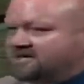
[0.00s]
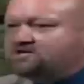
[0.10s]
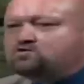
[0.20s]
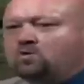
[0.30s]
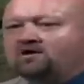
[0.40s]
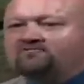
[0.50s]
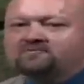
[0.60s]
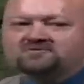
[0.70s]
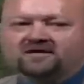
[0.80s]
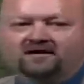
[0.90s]
each one of
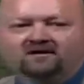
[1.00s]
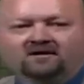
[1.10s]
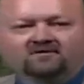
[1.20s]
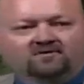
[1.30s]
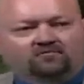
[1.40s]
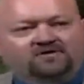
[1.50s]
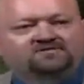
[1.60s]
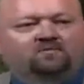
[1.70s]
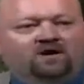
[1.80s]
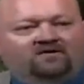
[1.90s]
them said that the
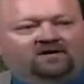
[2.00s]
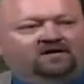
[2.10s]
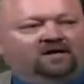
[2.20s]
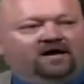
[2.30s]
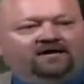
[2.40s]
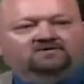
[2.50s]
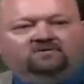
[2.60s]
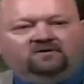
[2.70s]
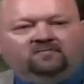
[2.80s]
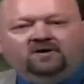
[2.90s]
reason why they had lied
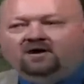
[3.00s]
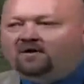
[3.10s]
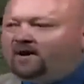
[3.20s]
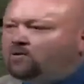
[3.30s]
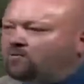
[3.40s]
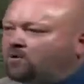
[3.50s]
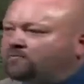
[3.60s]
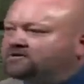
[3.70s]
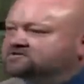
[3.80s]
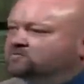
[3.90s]
to him about what
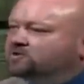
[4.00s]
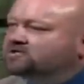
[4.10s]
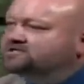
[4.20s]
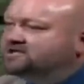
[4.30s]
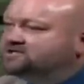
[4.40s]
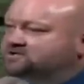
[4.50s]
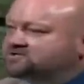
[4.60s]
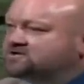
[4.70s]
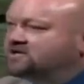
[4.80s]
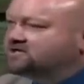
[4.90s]
Mormonism really
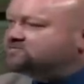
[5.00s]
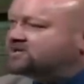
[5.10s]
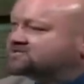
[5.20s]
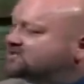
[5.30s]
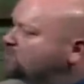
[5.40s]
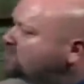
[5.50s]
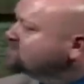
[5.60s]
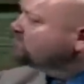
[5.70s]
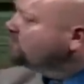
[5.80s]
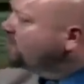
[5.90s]
teaches is because he wasn't